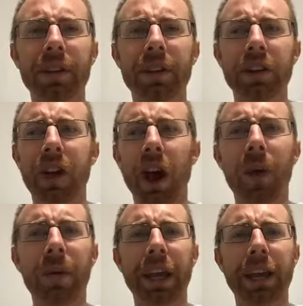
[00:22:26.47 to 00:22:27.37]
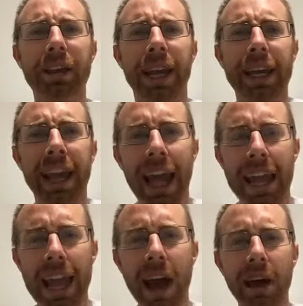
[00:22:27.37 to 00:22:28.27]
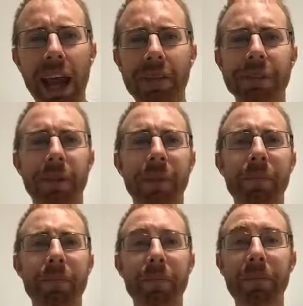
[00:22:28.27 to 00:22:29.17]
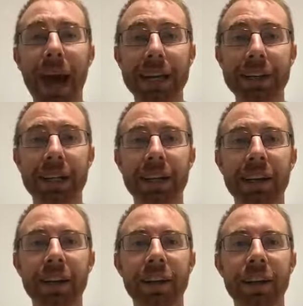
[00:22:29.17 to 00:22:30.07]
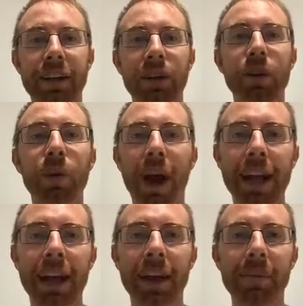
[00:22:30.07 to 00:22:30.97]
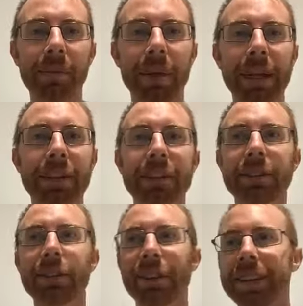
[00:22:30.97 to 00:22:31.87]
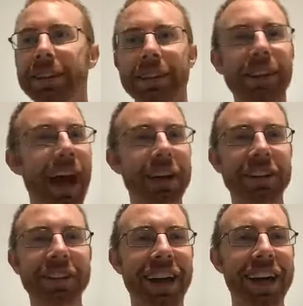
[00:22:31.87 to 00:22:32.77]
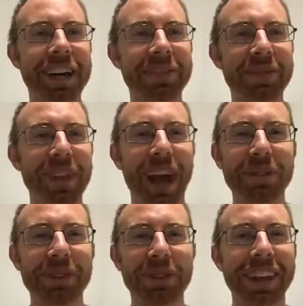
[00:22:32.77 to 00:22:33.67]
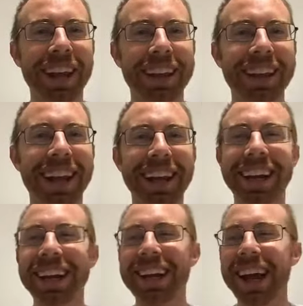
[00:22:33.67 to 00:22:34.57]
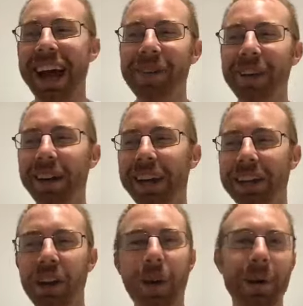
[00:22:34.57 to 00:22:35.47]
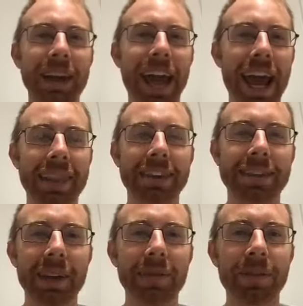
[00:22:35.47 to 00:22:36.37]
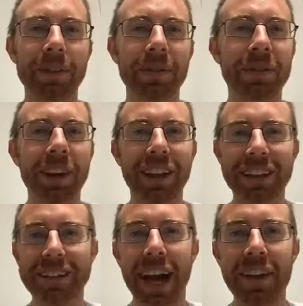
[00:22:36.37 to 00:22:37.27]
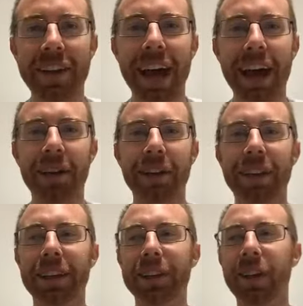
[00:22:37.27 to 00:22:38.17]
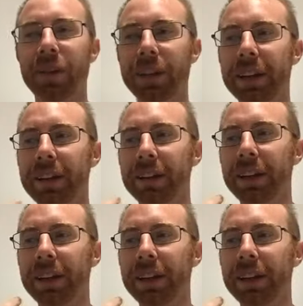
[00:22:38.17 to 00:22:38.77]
knowing, like, now I have something matching who I am. Because this entire time I was on the internet, I felt like no one had the same feelings I've had, or they